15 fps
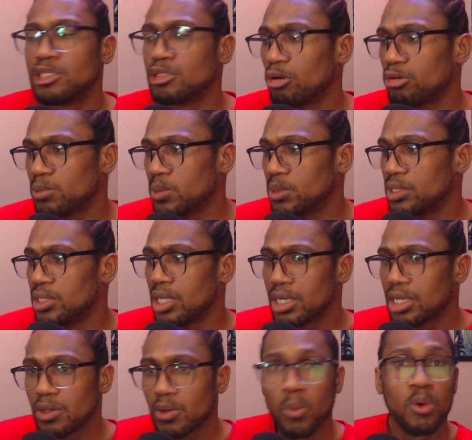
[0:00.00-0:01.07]
always been done
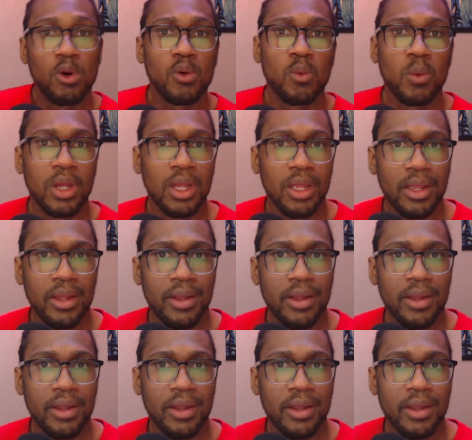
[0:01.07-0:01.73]
one way.